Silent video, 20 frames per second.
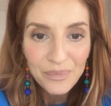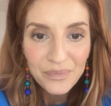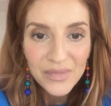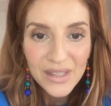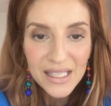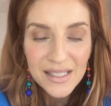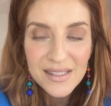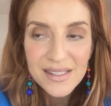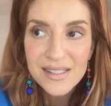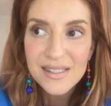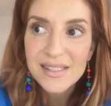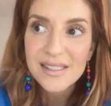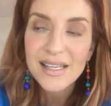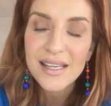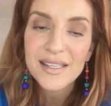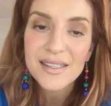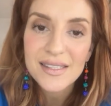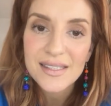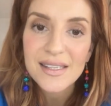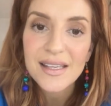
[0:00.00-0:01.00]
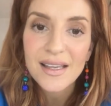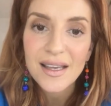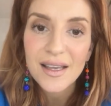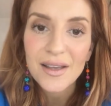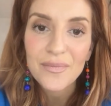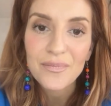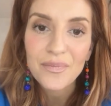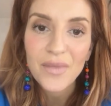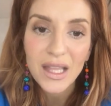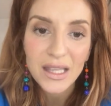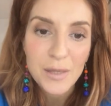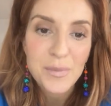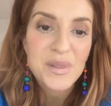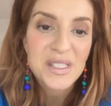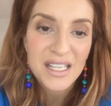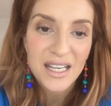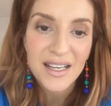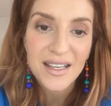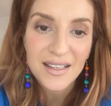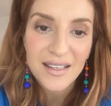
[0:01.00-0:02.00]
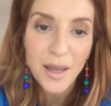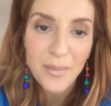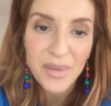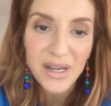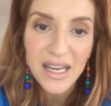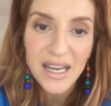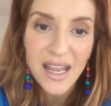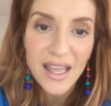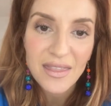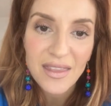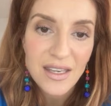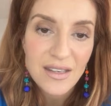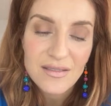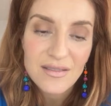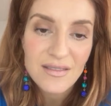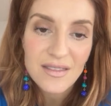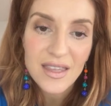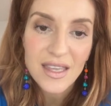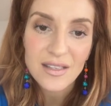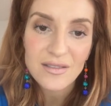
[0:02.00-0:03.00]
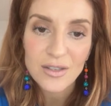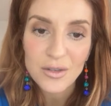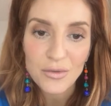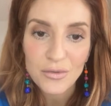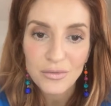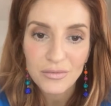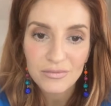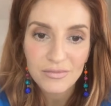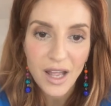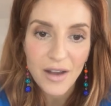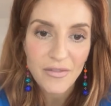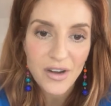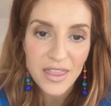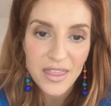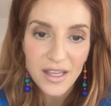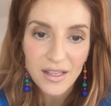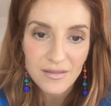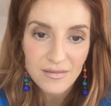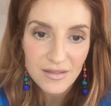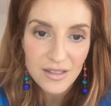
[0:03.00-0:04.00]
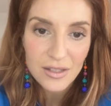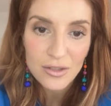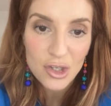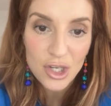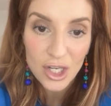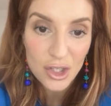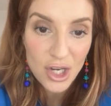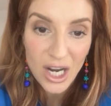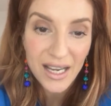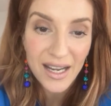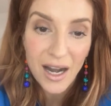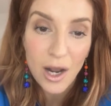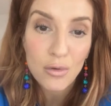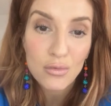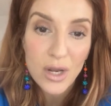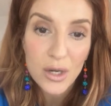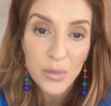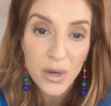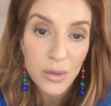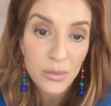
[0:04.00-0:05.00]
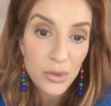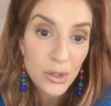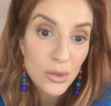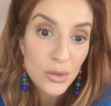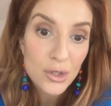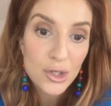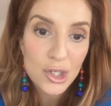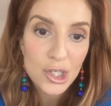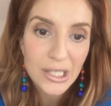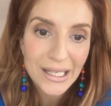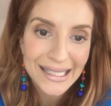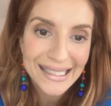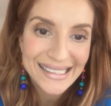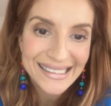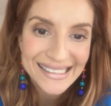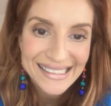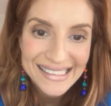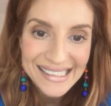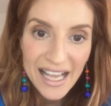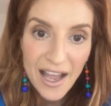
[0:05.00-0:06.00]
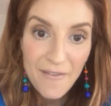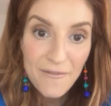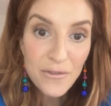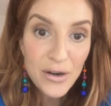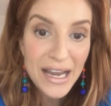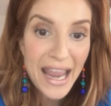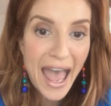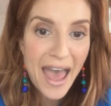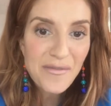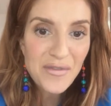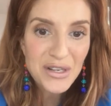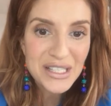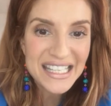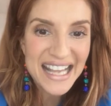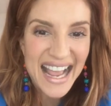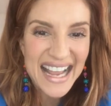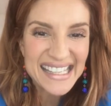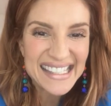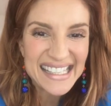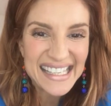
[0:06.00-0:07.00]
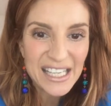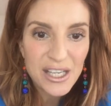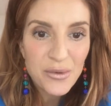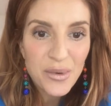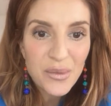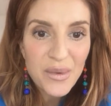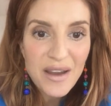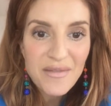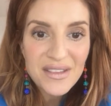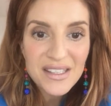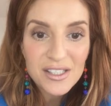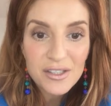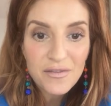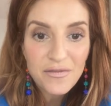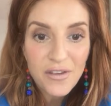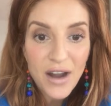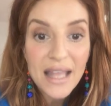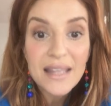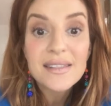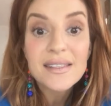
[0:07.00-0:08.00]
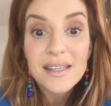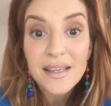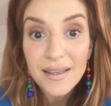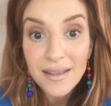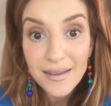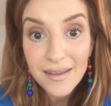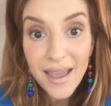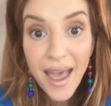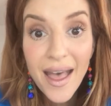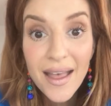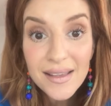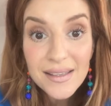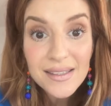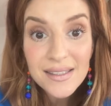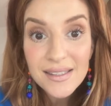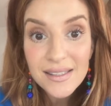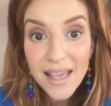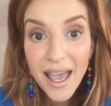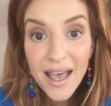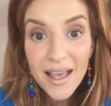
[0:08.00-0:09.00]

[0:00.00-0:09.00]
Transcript: It's a lipstick company and they do everything. Check it out, Runway Rouge. Free advertising. You and Raven still friends? Yes.